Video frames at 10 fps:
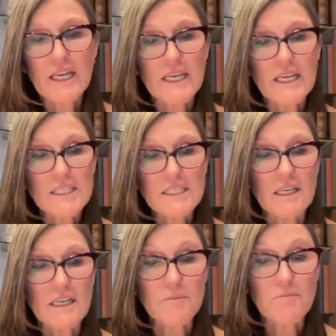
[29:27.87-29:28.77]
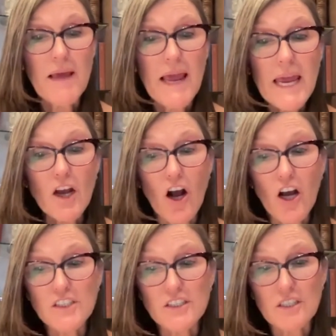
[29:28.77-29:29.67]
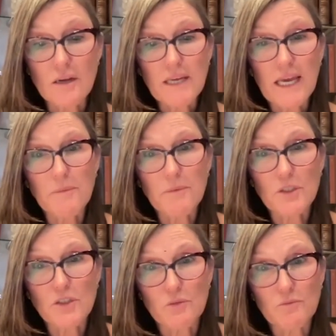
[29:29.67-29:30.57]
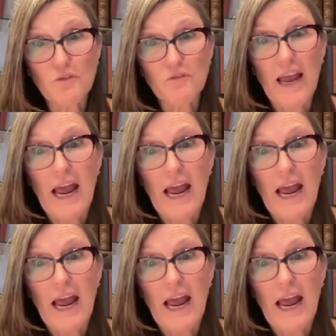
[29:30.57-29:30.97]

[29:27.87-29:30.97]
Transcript: It may cause some capital to move